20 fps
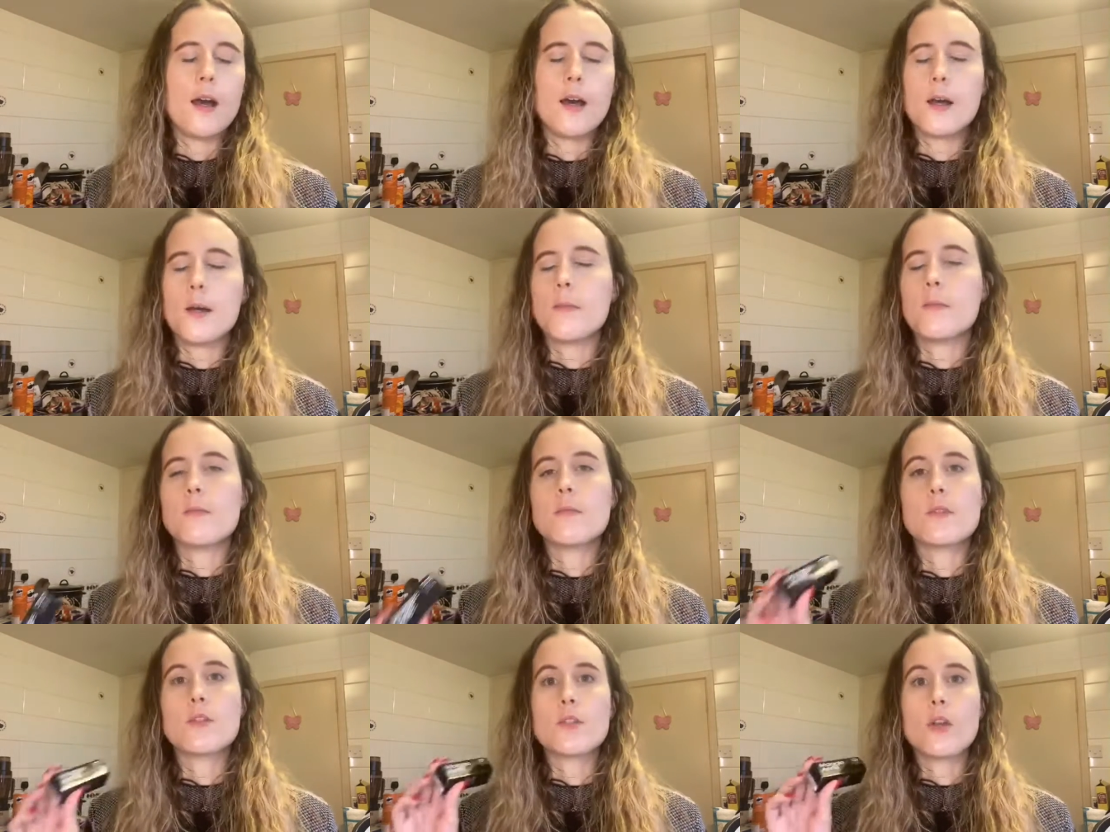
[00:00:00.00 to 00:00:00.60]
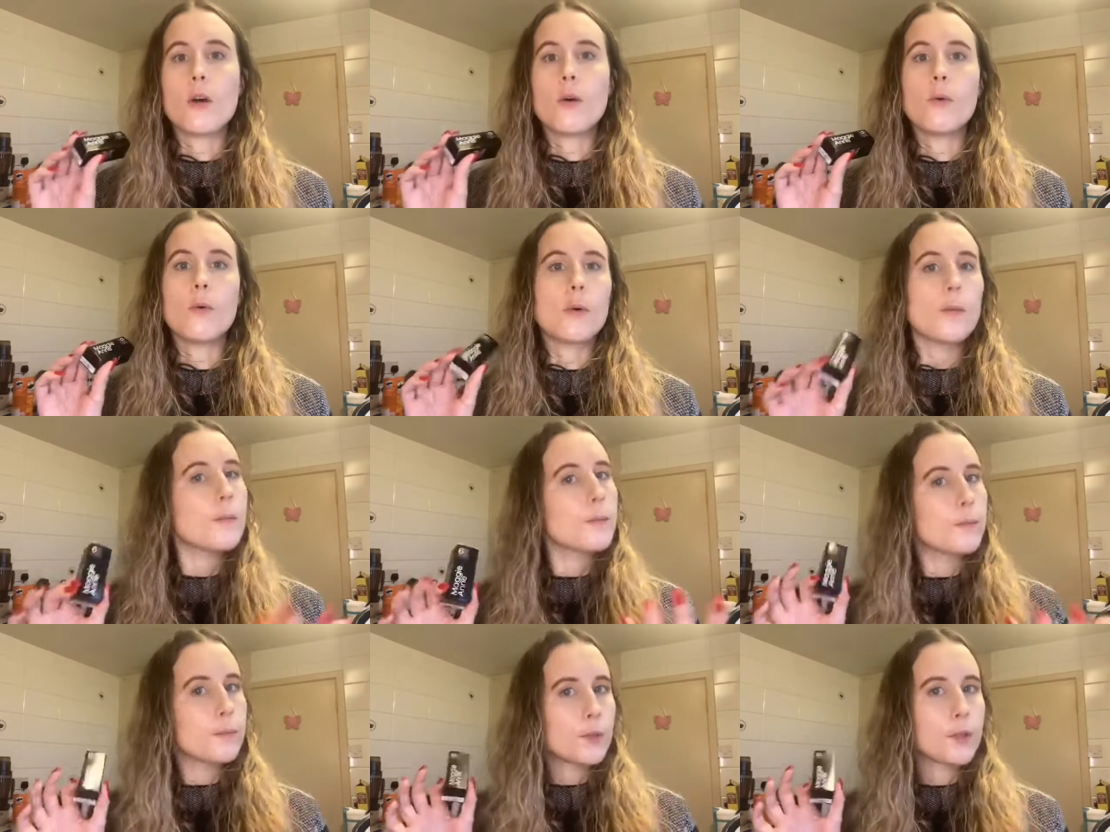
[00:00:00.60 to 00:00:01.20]
so
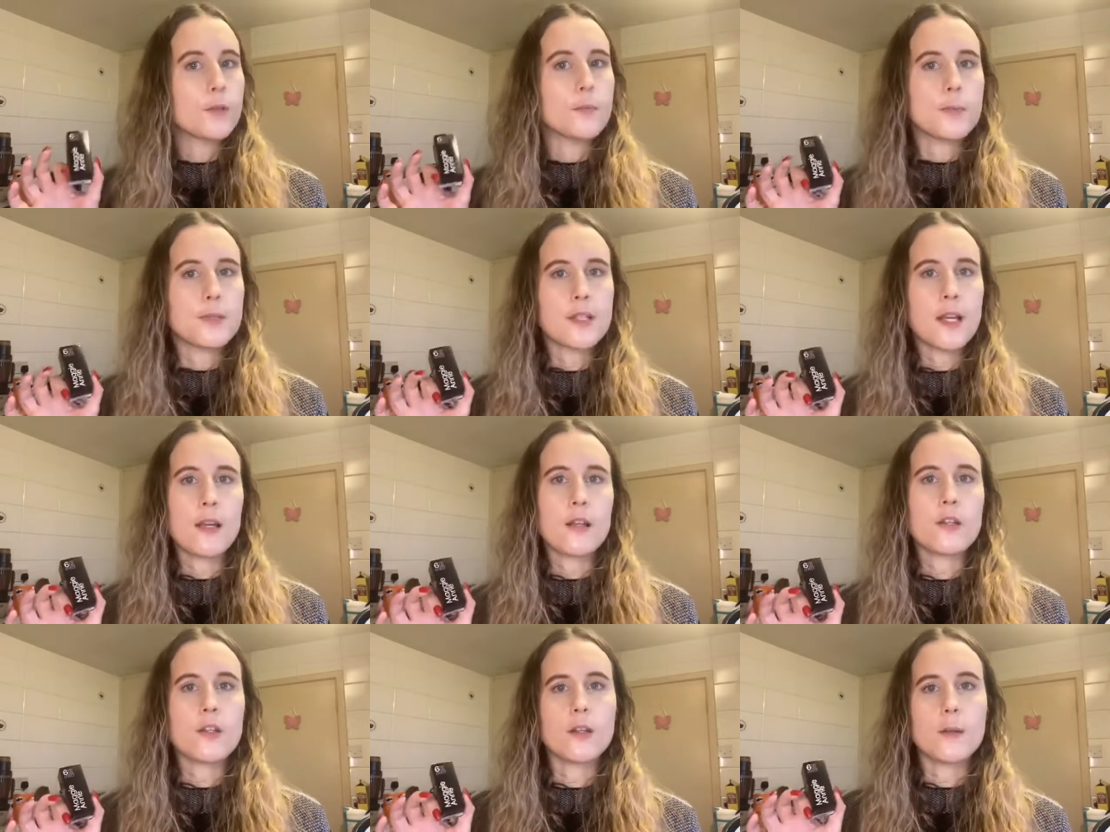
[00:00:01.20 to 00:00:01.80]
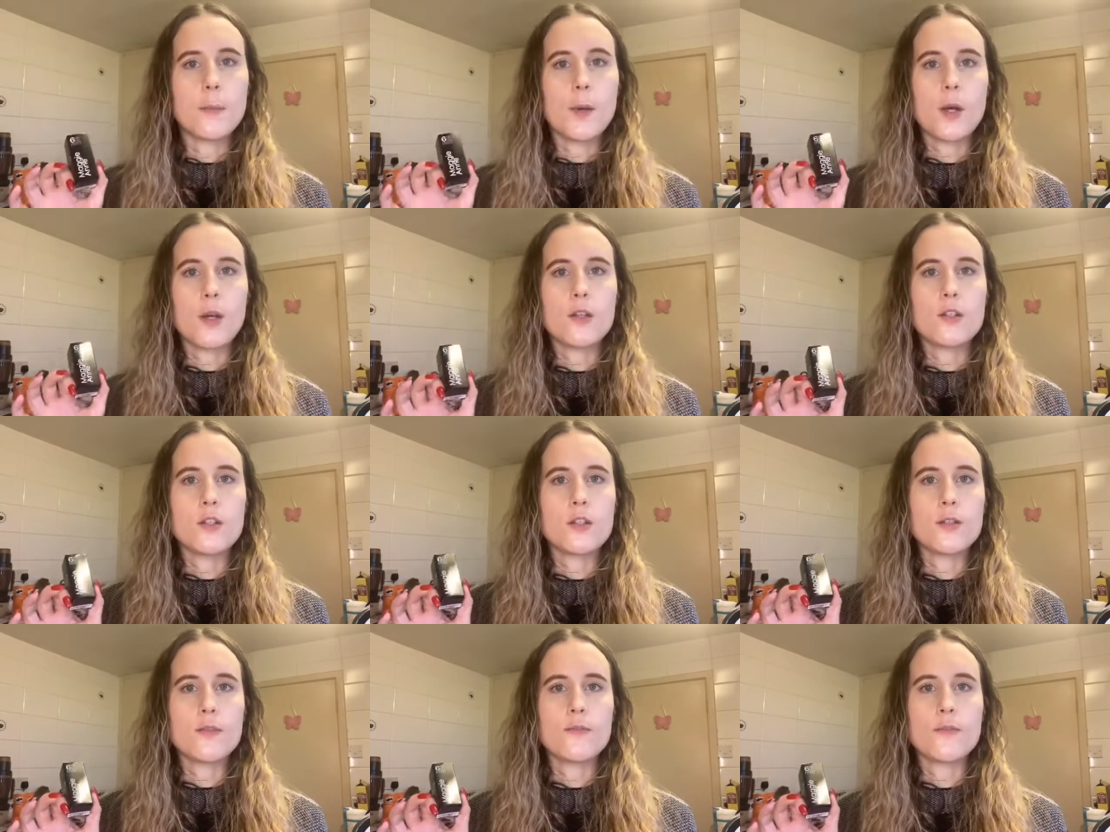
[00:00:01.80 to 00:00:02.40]
could potentially purchase
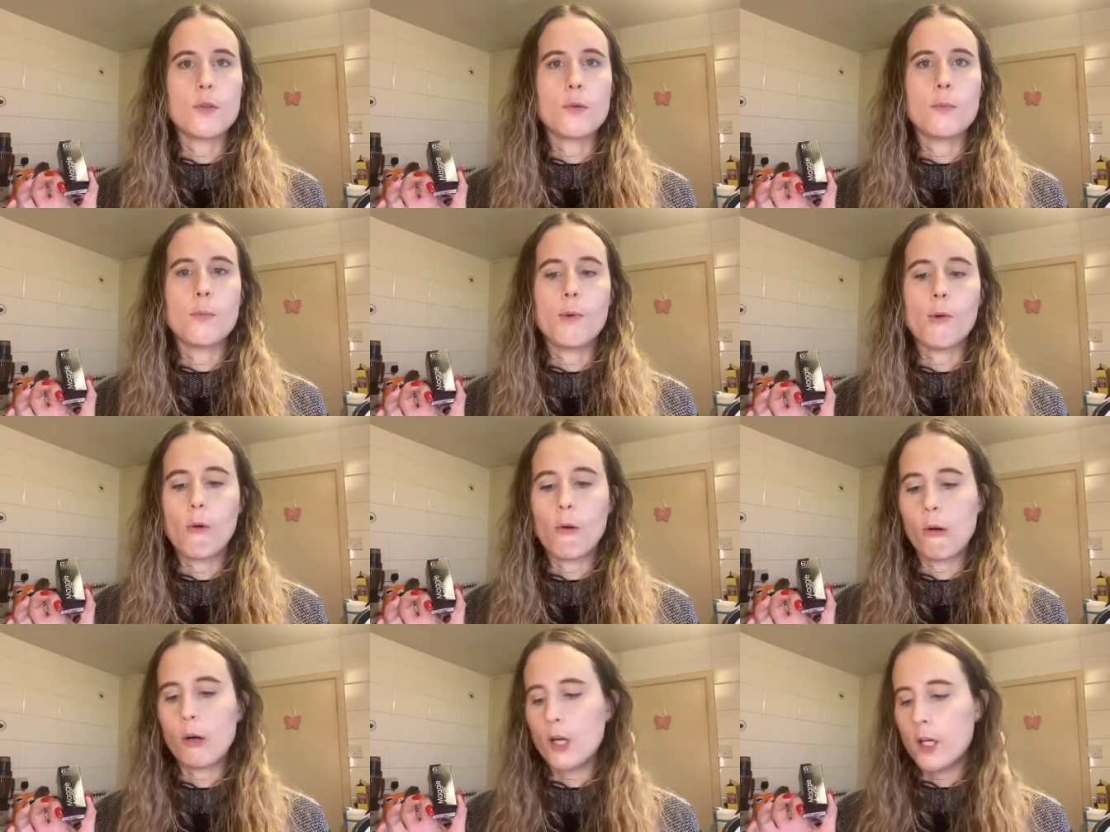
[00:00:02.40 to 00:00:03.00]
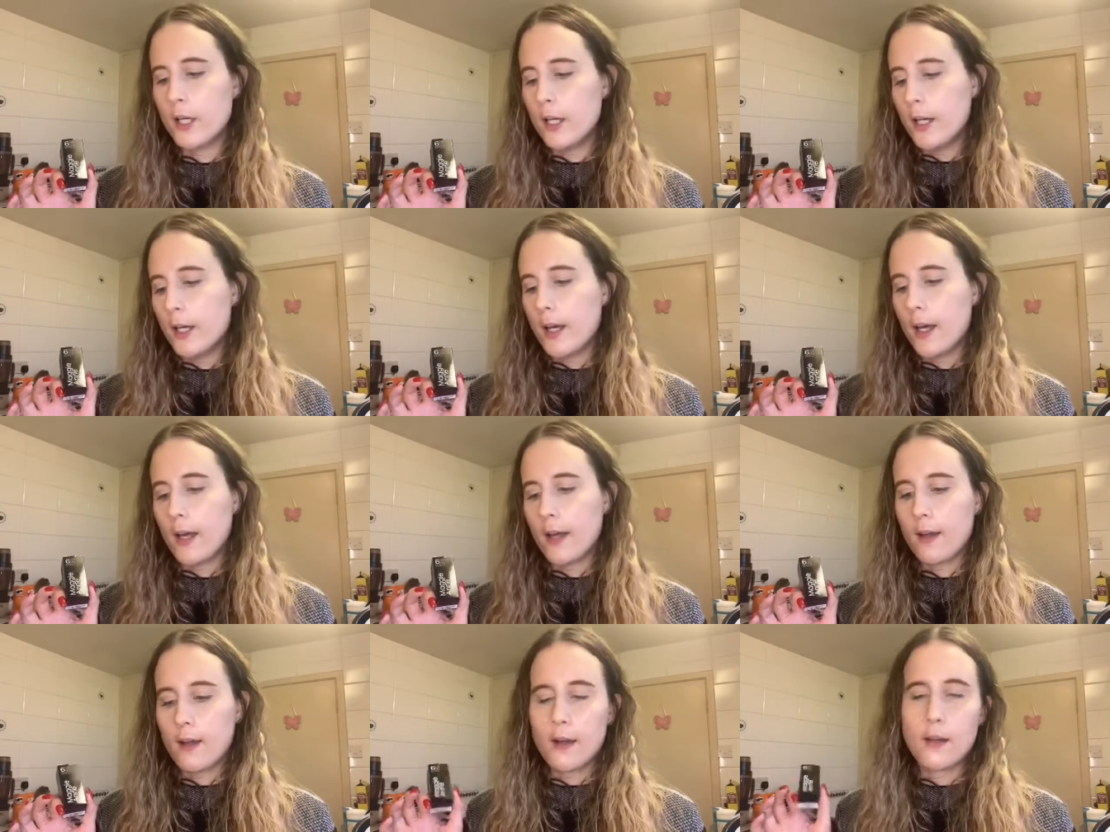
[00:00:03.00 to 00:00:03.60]
a few more
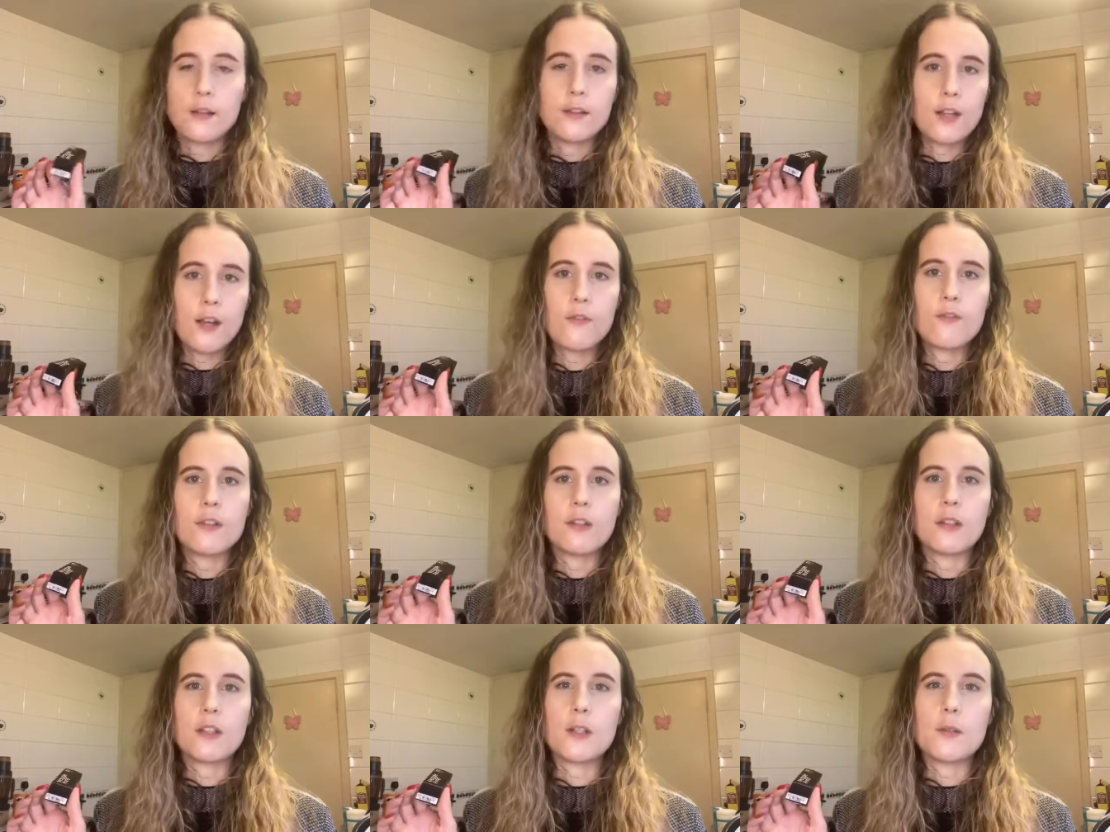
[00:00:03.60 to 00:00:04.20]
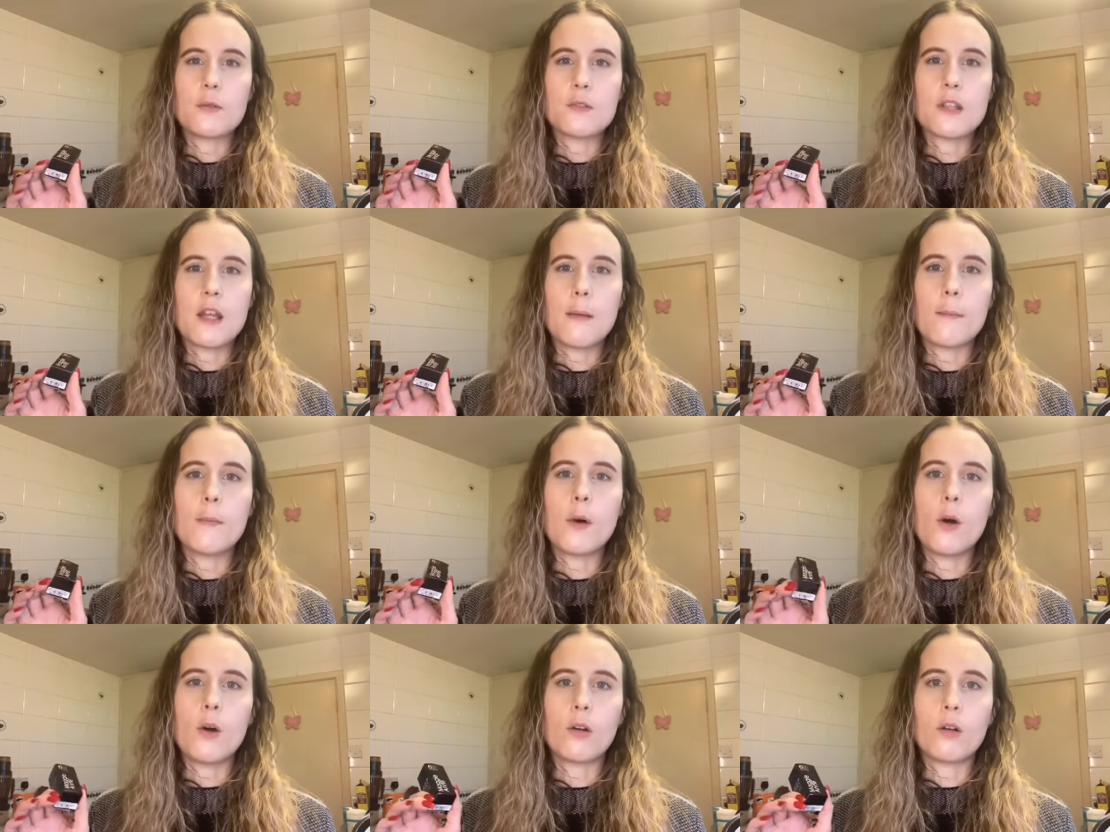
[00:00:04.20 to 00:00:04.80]
and definitely use them
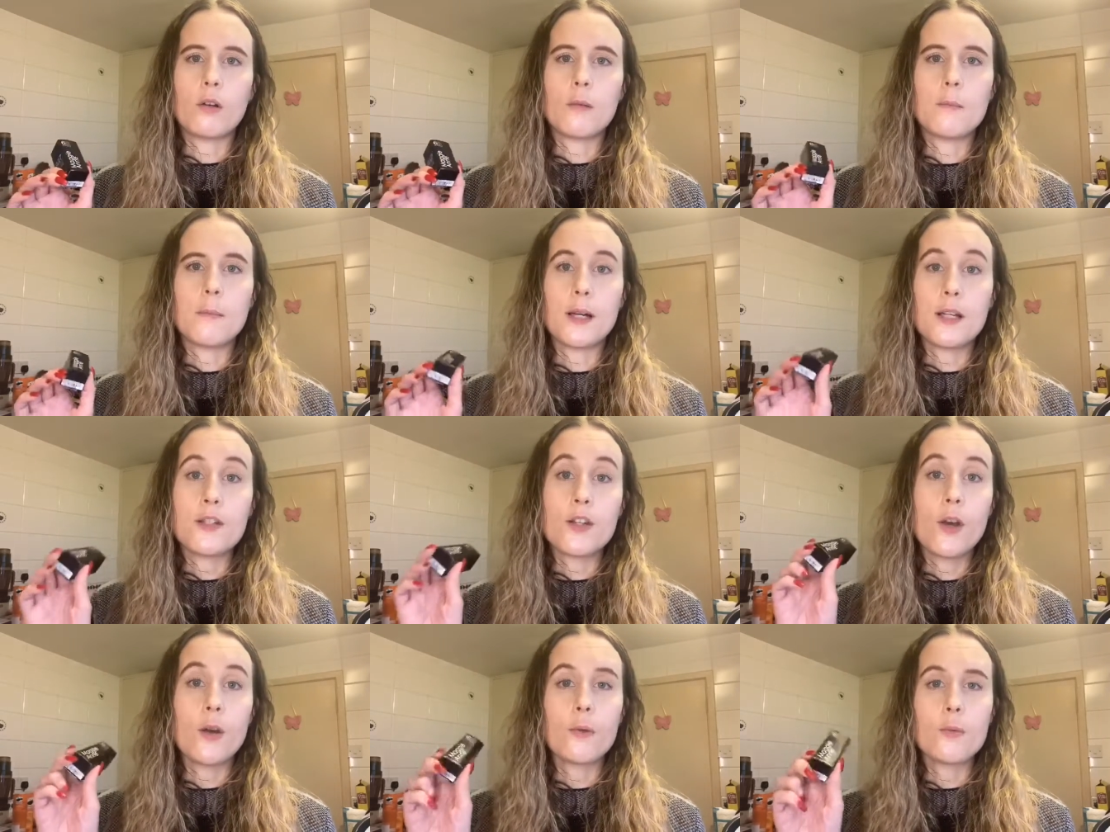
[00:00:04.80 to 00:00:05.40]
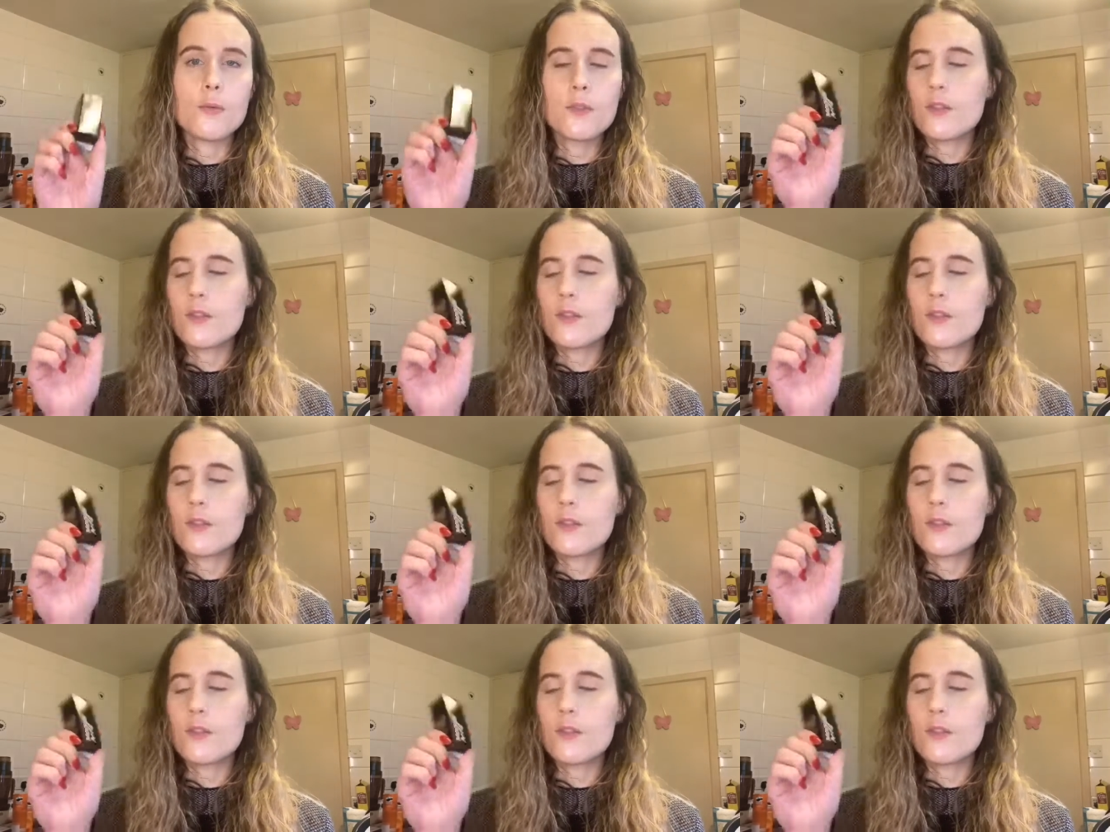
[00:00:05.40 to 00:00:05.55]
on my toes.